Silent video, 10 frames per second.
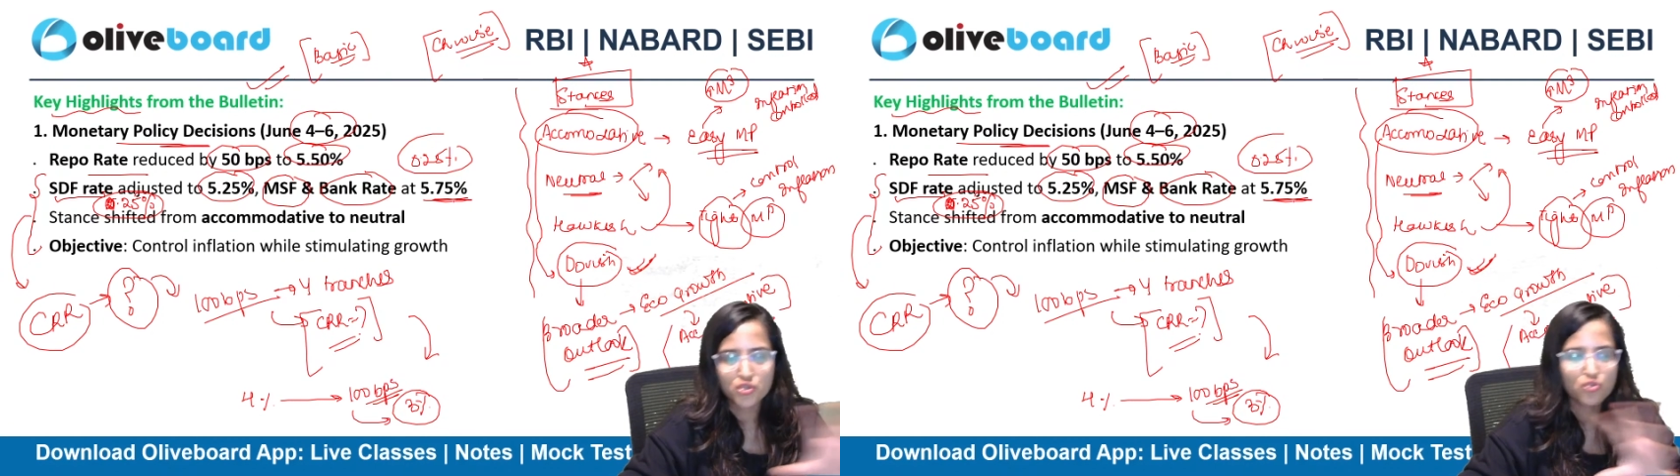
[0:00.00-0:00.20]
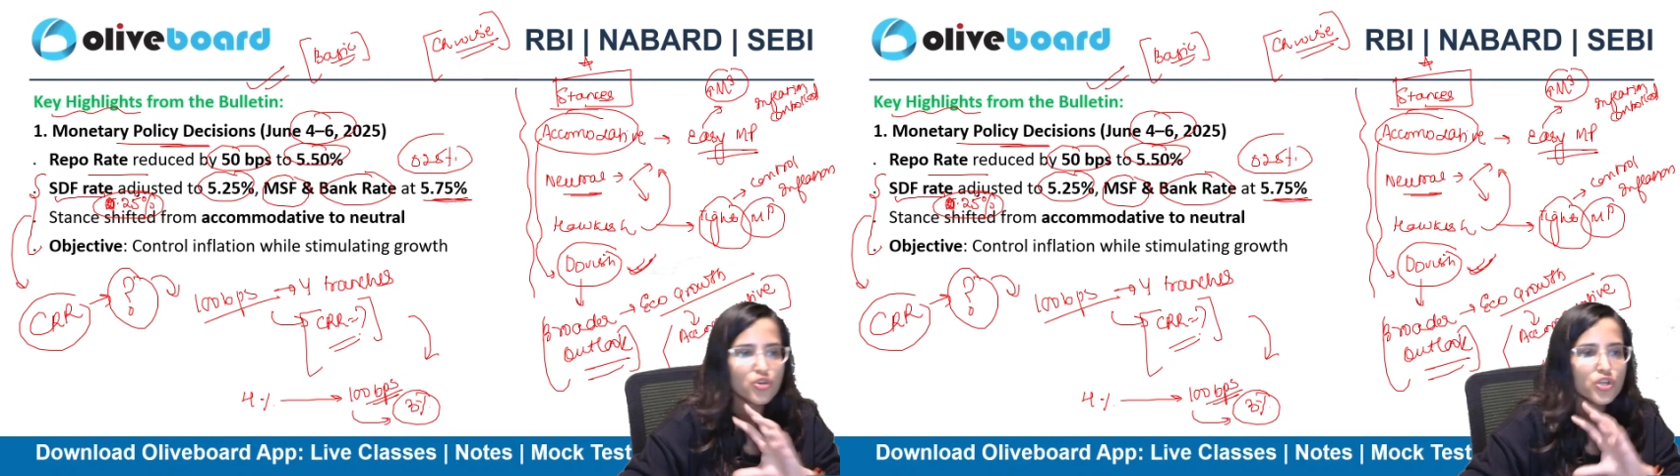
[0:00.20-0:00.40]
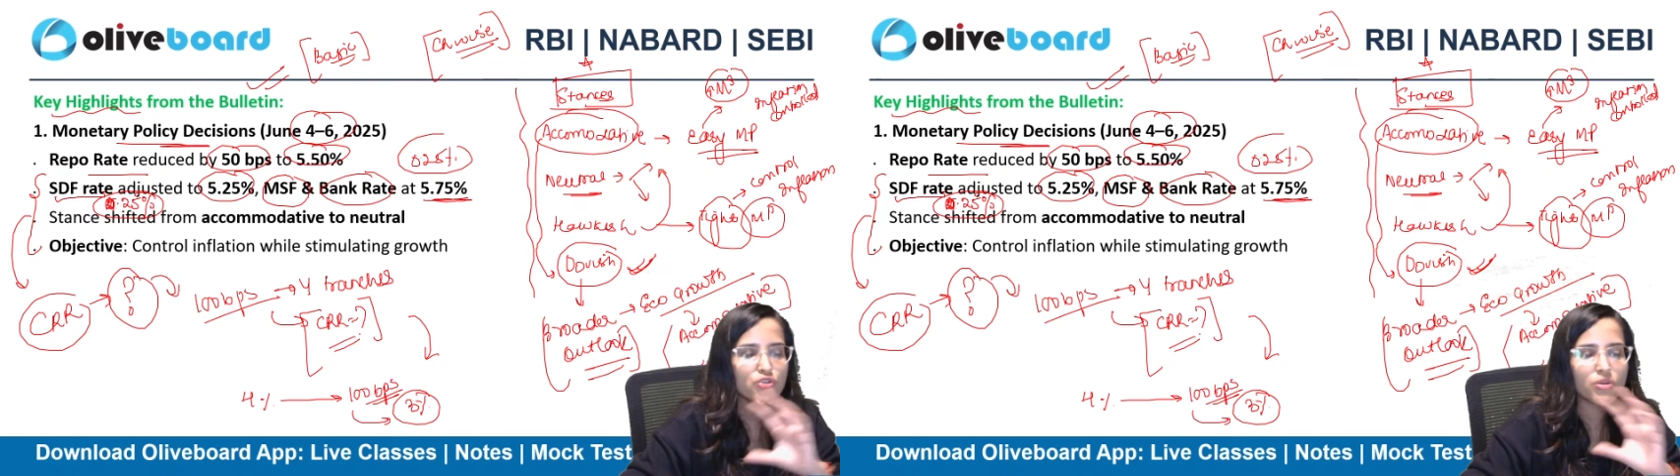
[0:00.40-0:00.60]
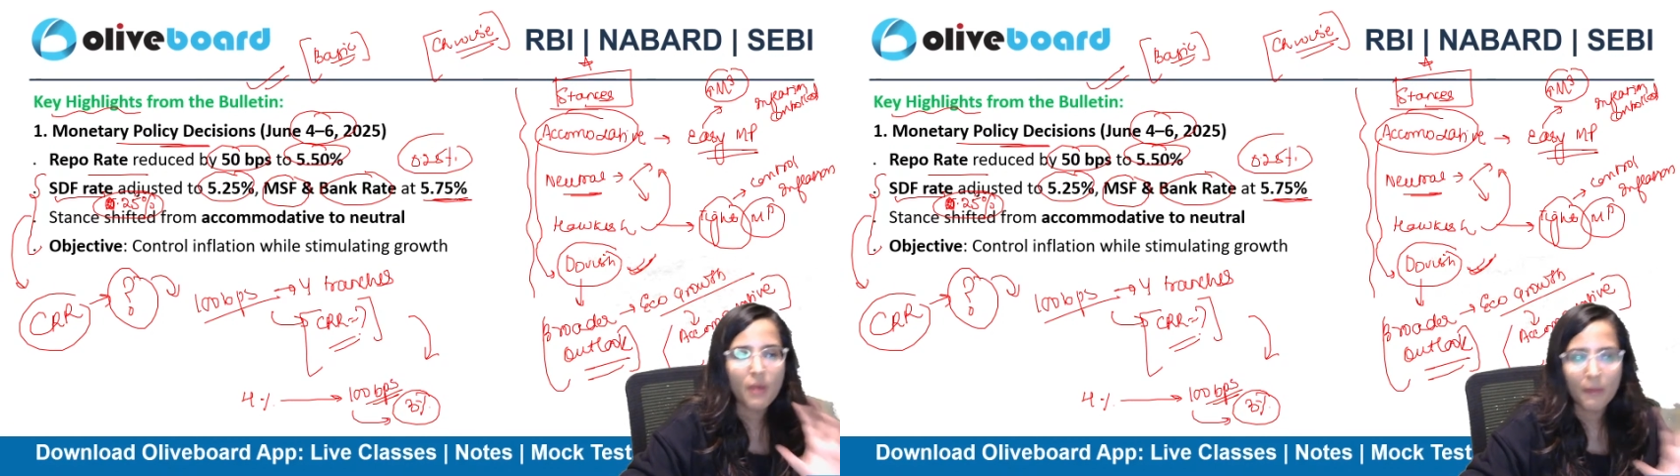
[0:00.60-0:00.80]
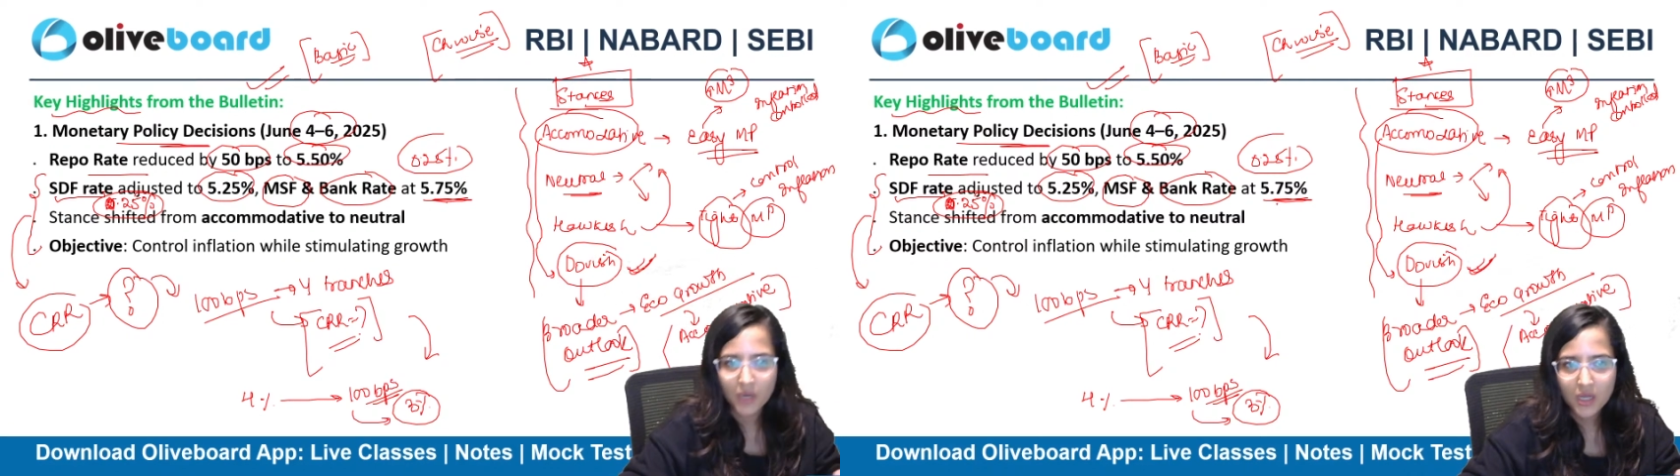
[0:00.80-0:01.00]
So you don't need to
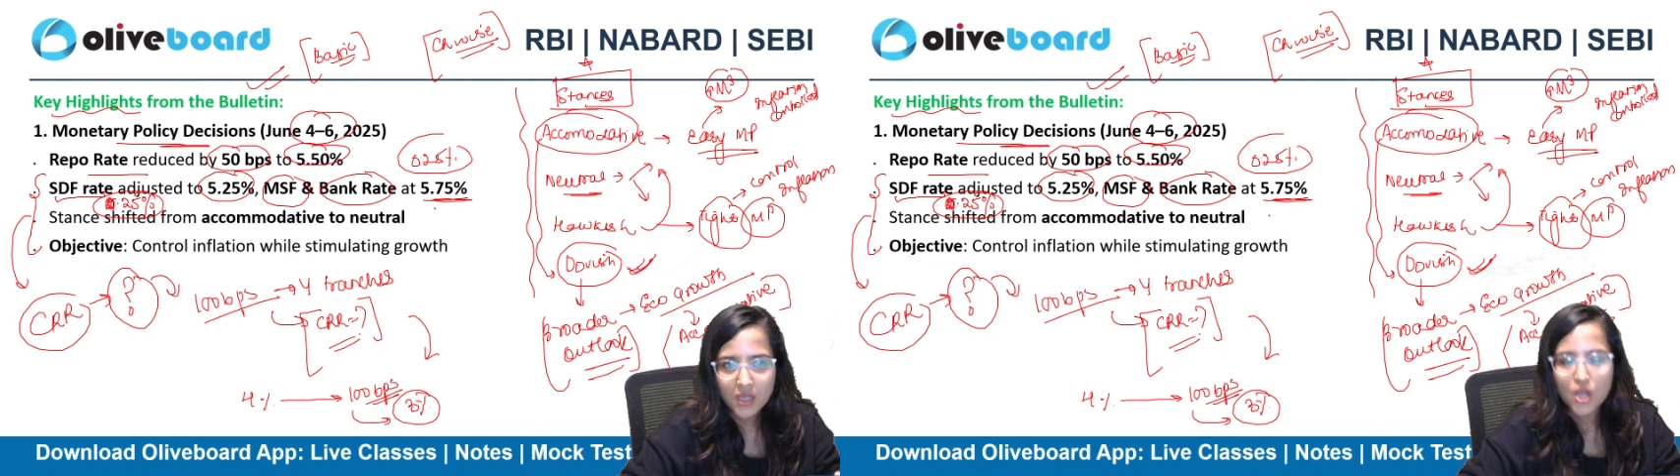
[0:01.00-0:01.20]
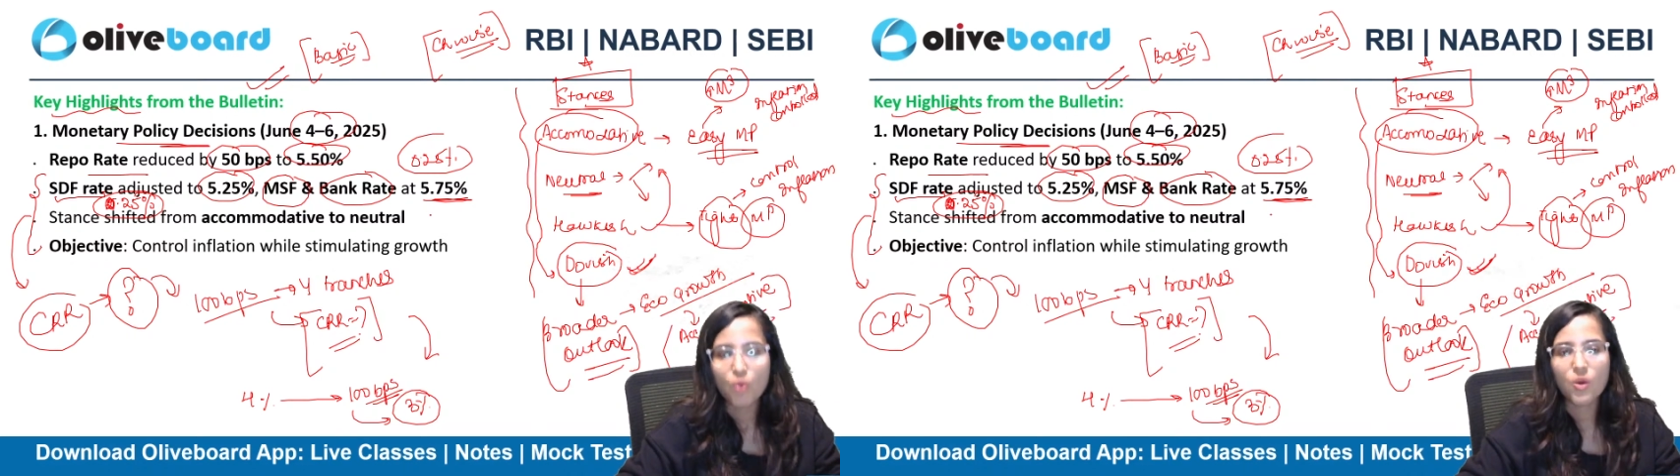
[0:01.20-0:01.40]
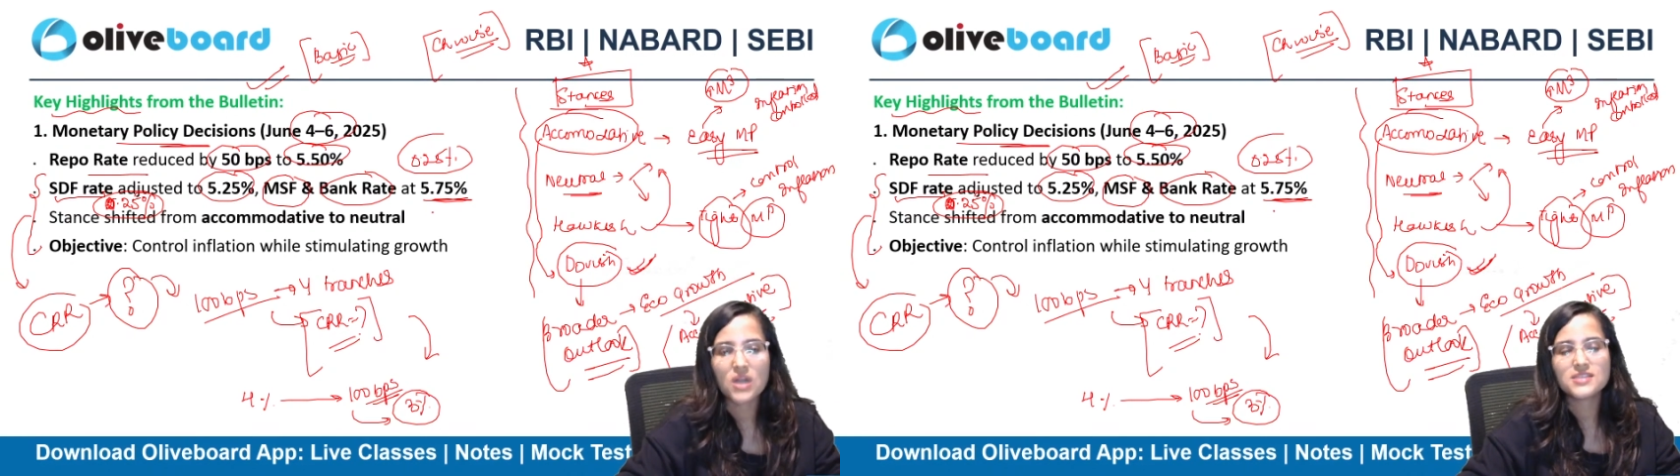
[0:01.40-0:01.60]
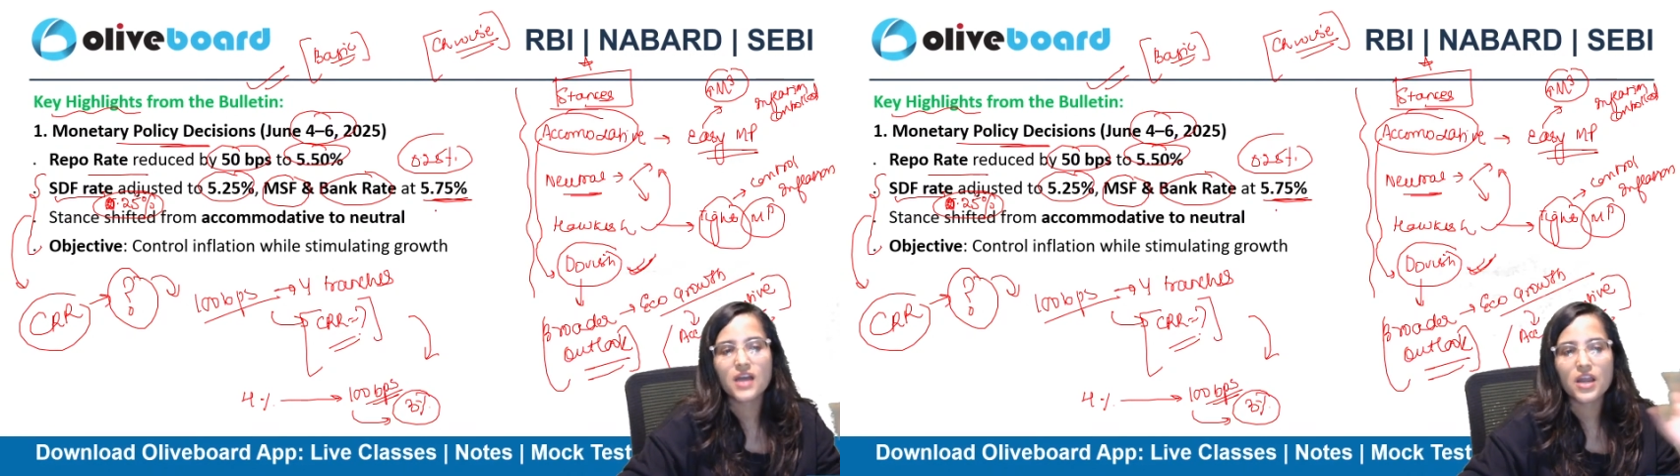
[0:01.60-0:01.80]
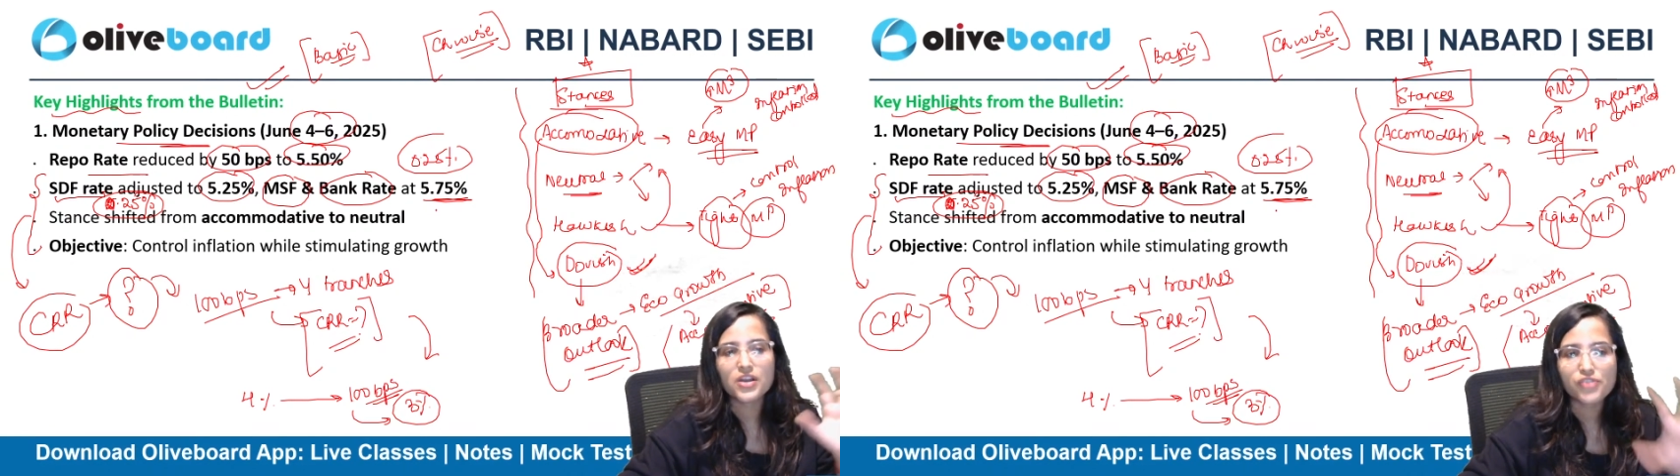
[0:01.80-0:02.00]
remember what is the current